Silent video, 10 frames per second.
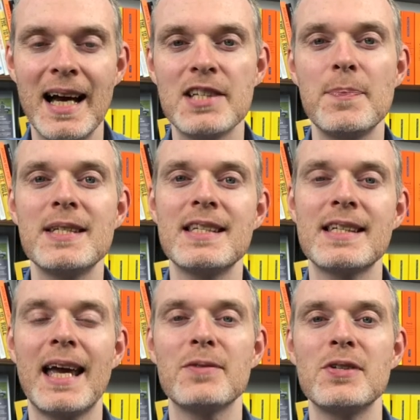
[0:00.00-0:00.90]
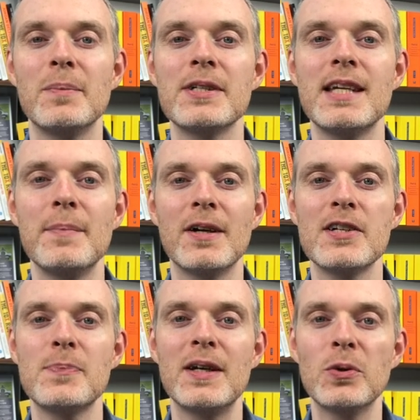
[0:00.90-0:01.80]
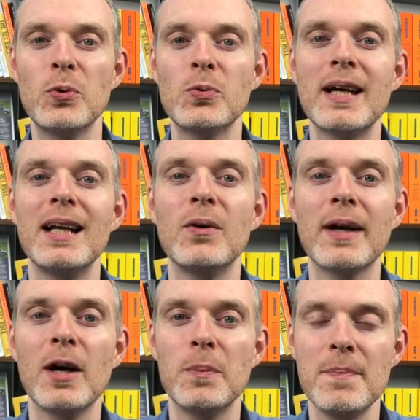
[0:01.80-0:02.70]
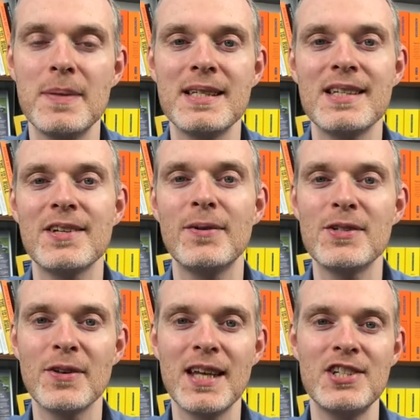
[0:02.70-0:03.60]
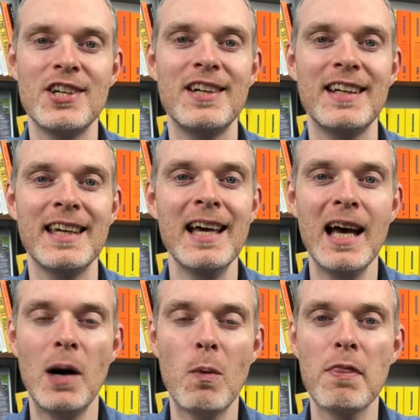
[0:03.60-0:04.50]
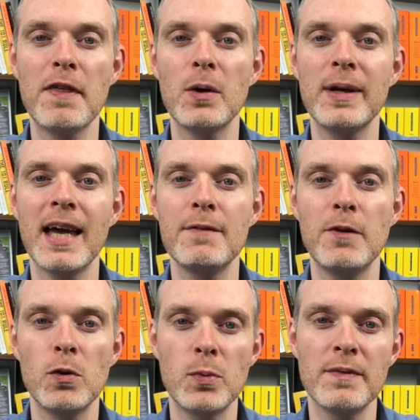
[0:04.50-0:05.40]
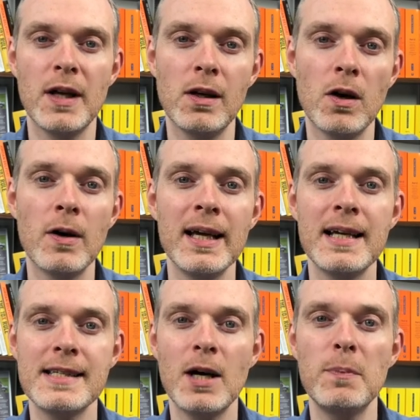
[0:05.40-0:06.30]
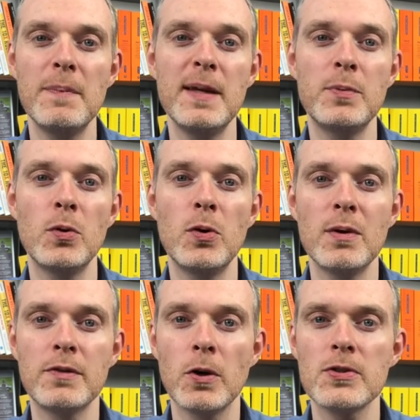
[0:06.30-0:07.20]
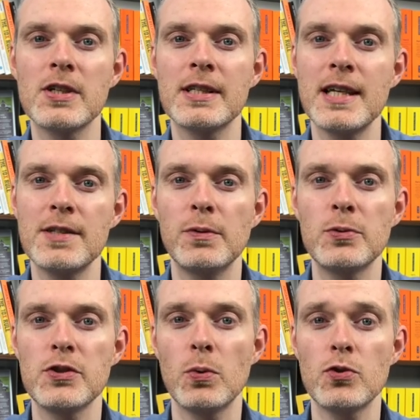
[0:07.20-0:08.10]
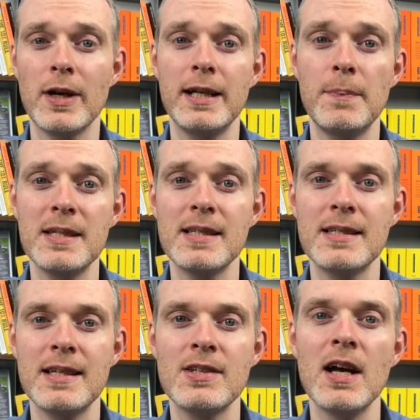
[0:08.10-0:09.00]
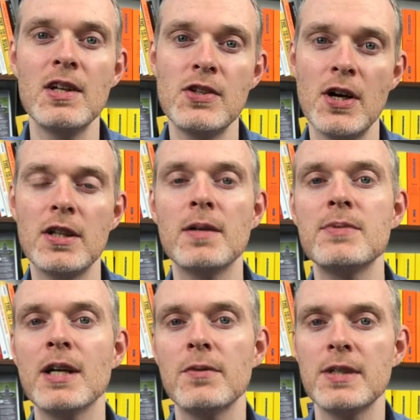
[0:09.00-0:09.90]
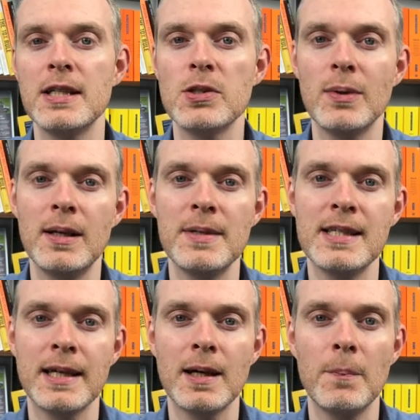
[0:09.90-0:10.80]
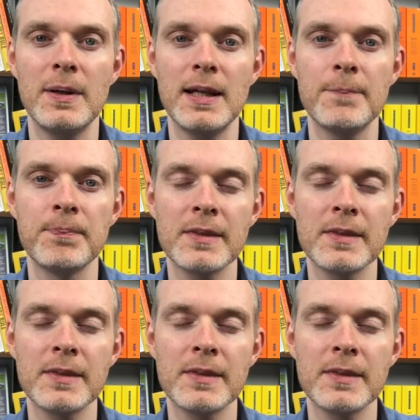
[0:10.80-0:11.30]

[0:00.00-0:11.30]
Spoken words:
As a business accountant, my team and I spend all day long helping business owners on their journey. And one thing we get involved with a lot is helping people who have got successful sole trader businesses turn themselves into a limited company.